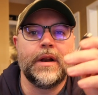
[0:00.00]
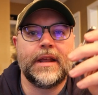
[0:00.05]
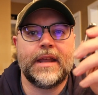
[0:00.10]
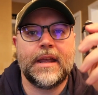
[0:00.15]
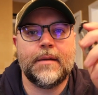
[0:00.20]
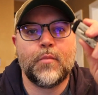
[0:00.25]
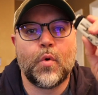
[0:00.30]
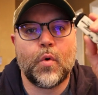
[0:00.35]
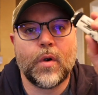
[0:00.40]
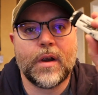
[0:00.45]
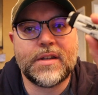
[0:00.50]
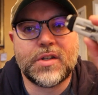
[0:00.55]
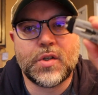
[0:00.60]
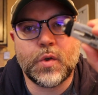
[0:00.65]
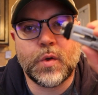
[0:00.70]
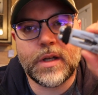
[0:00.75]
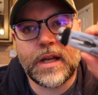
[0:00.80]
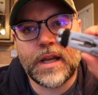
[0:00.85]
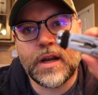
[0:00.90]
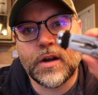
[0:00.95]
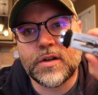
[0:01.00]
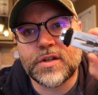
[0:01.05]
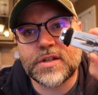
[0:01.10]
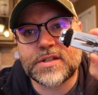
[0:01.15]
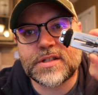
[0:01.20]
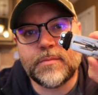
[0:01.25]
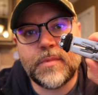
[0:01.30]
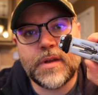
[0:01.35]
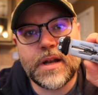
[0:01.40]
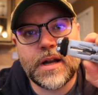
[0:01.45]
to get more into it here in
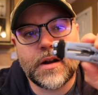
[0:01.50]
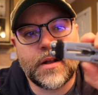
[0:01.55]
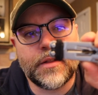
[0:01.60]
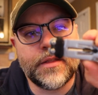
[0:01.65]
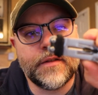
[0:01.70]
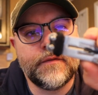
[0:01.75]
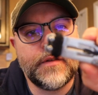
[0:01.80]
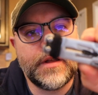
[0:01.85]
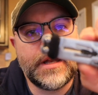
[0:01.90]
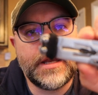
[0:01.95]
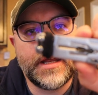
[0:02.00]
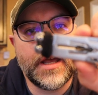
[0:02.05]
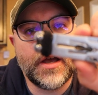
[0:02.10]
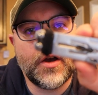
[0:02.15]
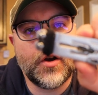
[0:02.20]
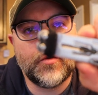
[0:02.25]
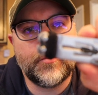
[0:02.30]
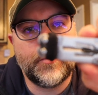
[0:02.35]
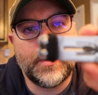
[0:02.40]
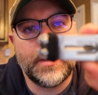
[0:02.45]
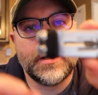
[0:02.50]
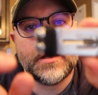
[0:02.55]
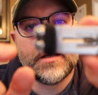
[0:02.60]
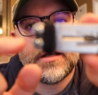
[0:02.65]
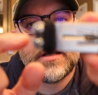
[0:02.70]
just a minute on the video, but